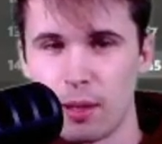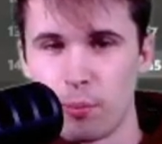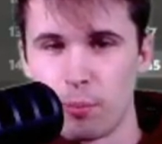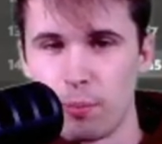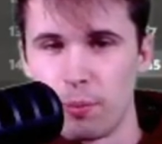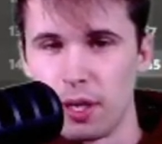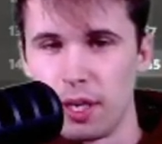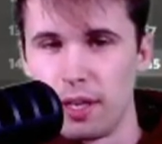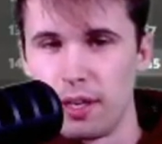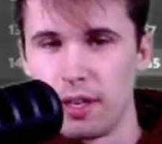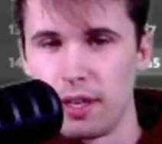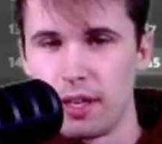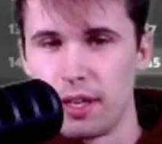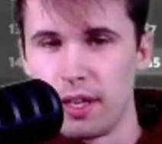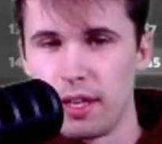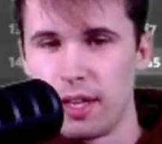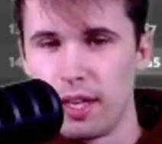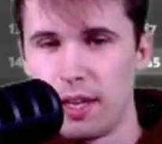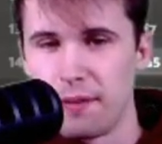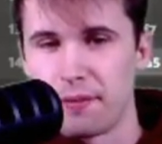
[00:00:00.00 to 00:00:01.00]
But
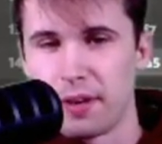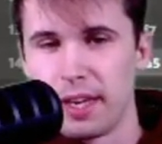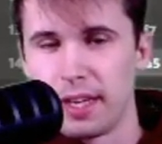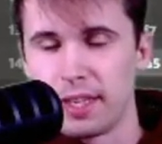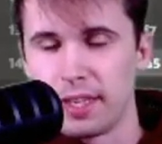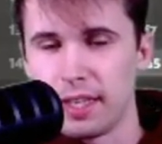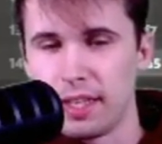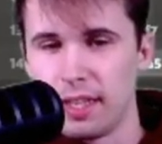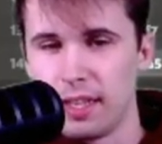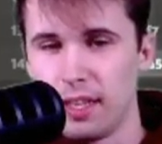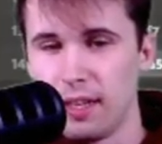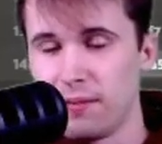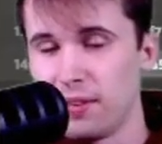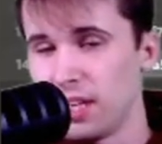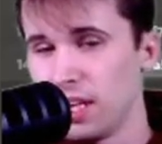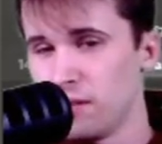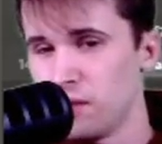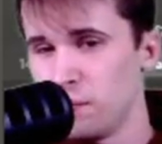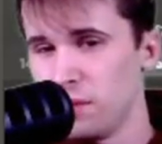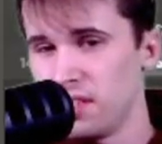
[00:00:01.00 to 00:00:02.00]
if he
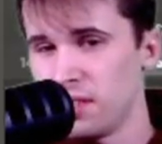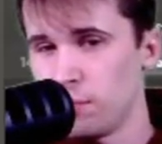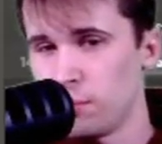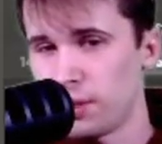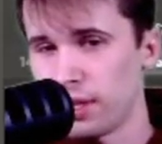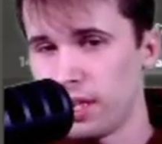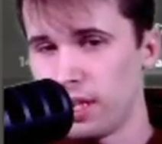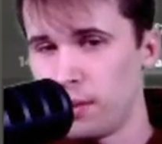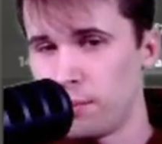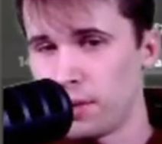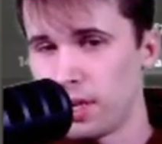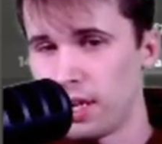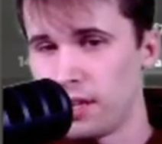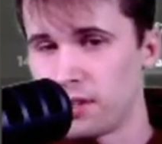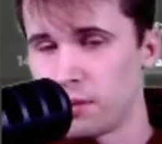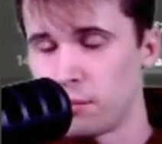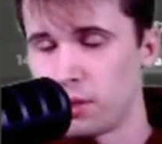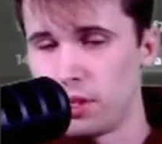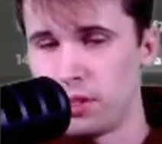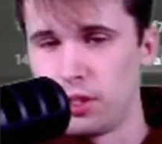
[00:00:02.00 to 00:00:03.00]
gives me some time, guys,
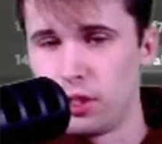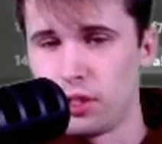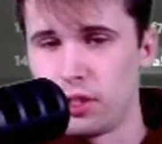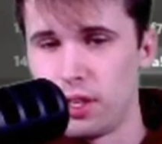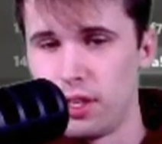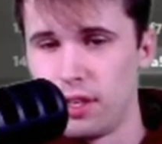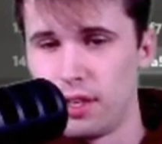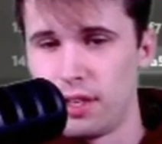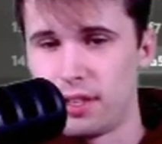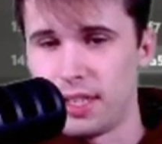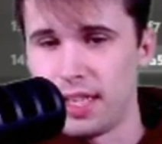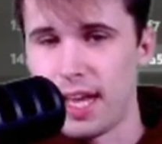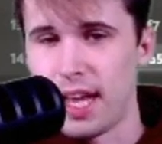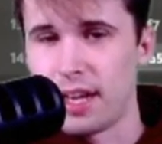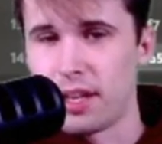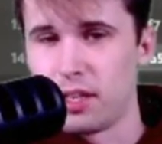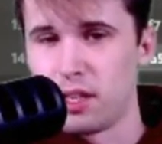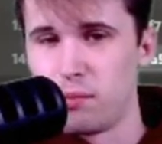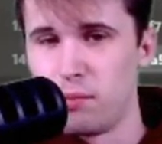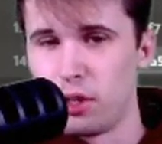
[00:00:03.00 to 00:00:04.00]
I'm going to just attack
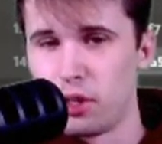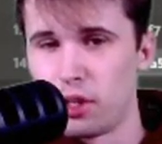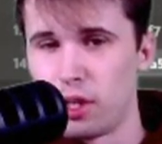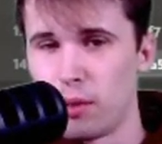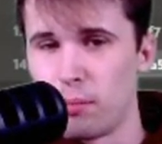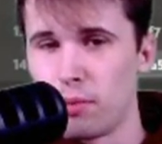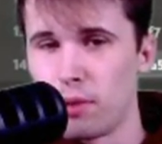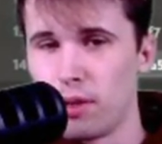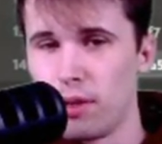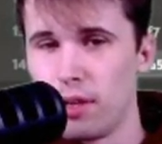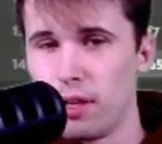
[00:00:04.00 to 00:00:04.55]
his bishop,